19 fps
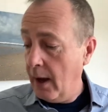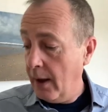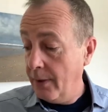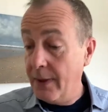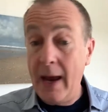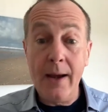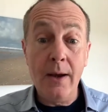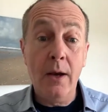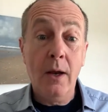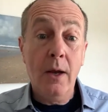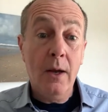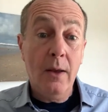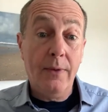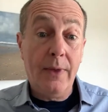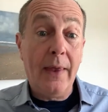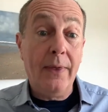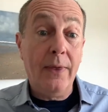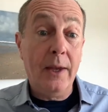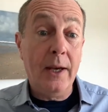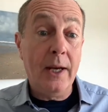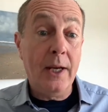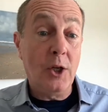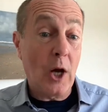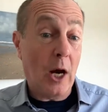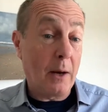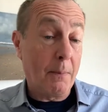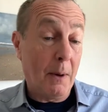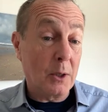Then the
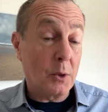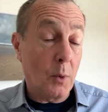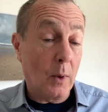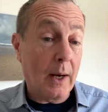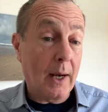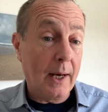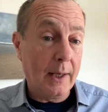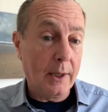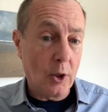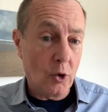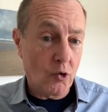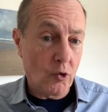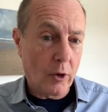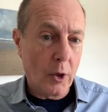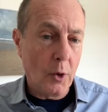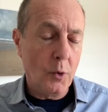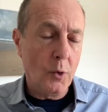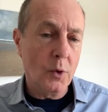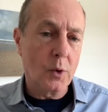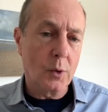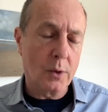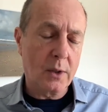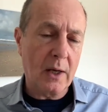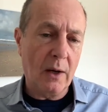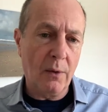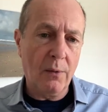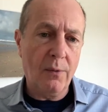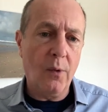Jacobites were cleared. The Dragoons were
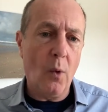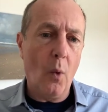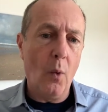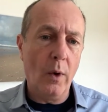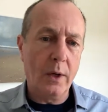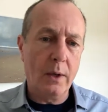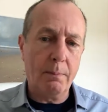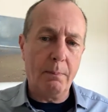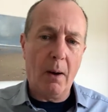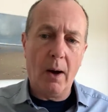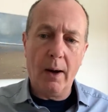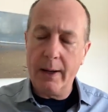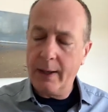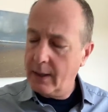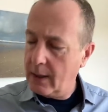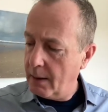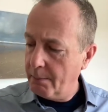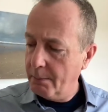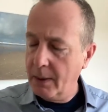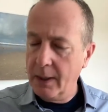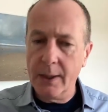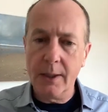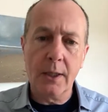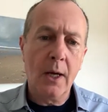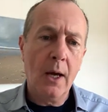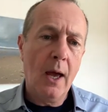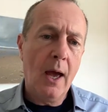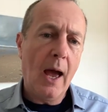sent forward by
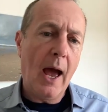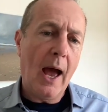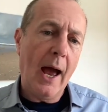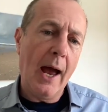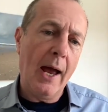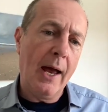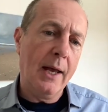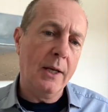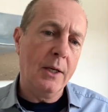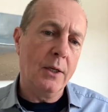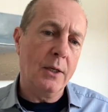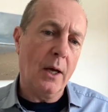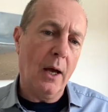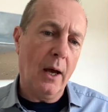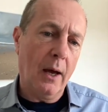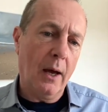Cumberland, and